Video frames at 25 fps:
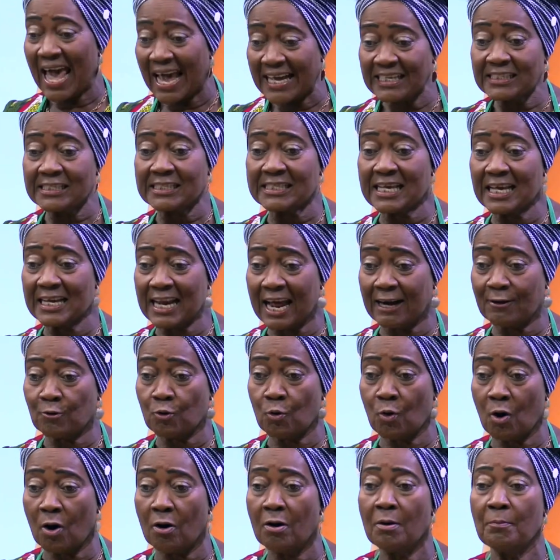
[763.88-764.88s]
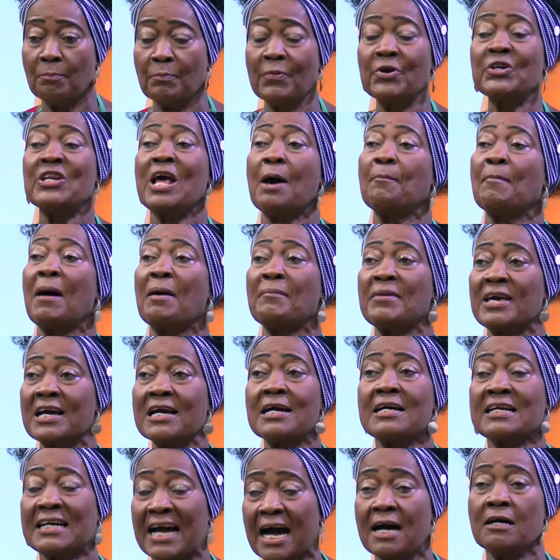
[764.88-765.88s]
excella no ho. O de
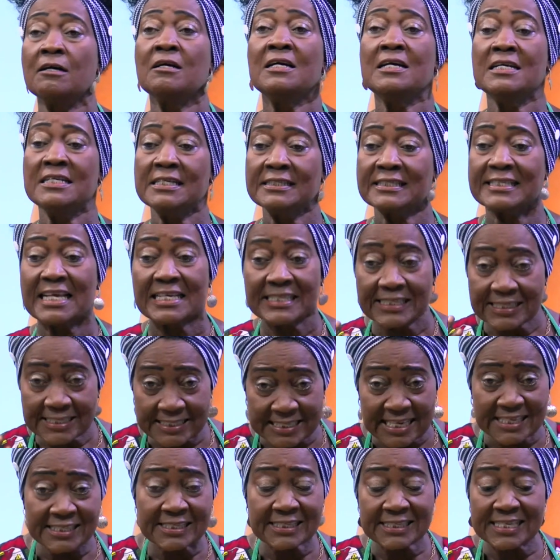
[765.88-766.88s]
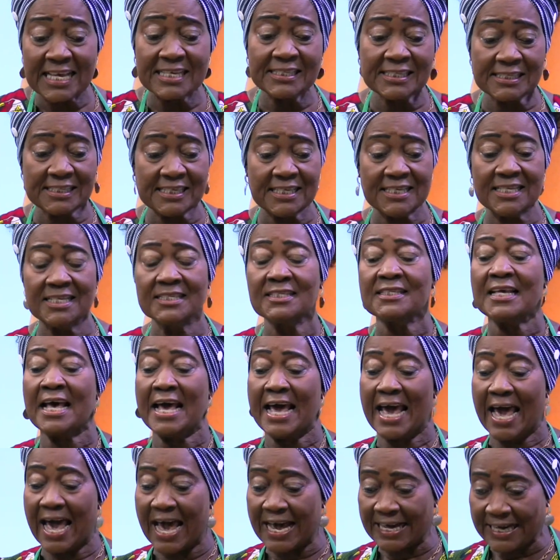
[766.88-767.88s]
amamenka se 60 cities
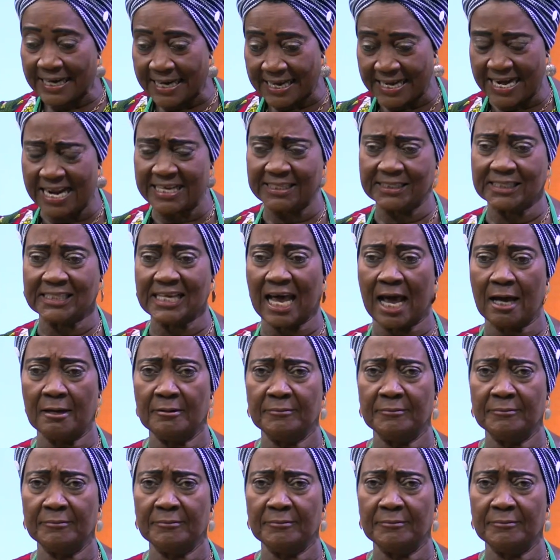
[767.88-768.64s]
a crater.